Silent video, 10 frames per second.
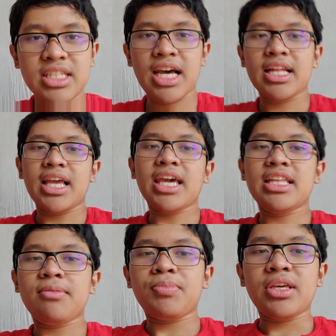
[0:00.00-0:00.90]
that
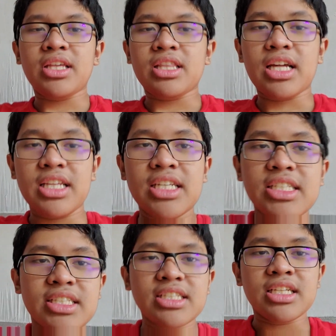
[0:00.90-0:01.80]
any being that
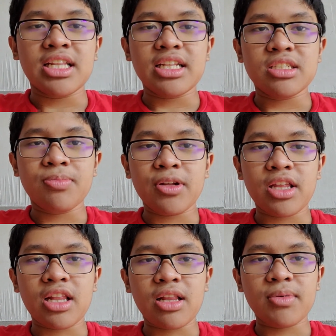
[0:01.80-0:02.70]
is bound
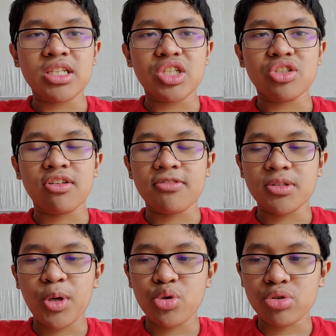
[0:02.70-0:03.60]
under the limitation of
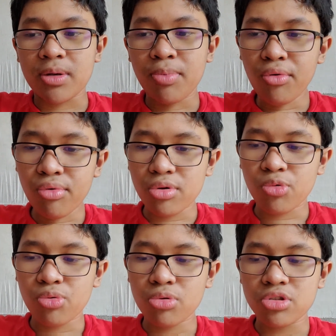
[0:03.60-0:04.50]
spatial temporal
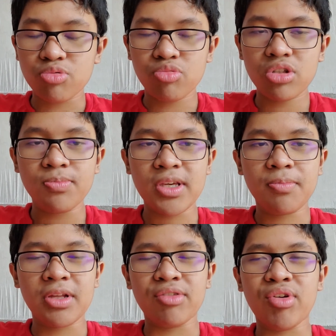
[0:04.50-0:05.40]
rules will be
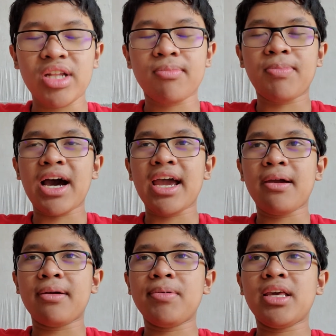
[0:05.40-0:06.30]
obliterated by
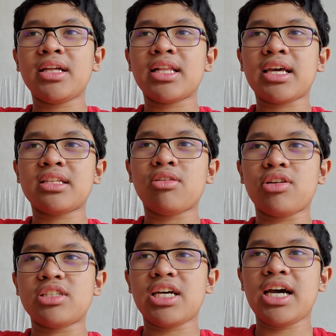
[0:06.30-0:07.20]
a being like
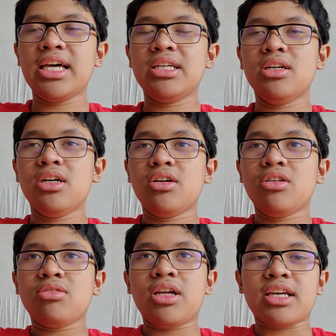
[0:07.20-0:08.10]
dark side,
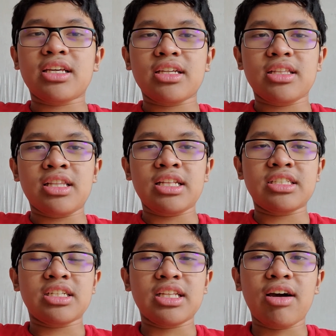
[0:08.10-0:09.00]
like that
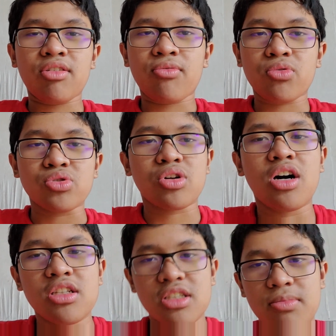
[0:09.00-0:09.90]
is an outer-versal
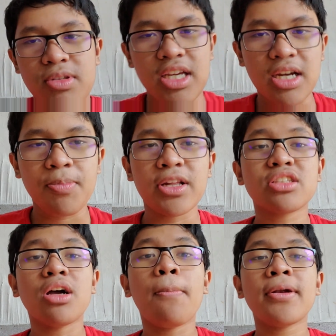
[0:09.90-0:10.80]
concept, like a
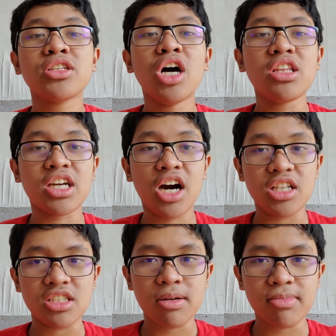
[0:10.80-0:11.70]
platonic
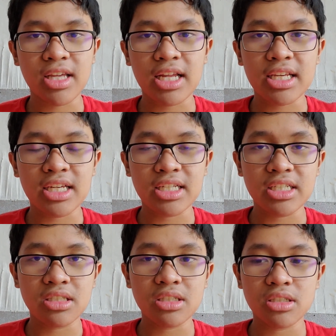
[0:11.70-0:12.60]
concept that
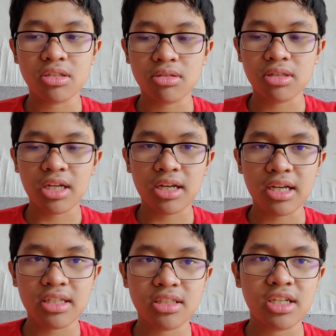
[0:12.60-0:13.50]

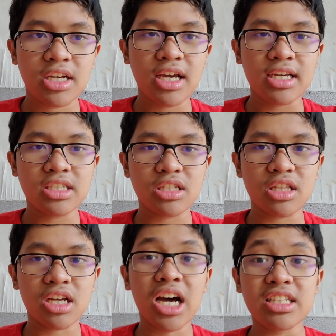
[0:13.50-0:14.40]
exists
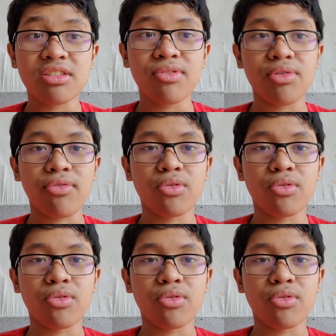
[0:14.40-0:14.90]
in the God sphere, of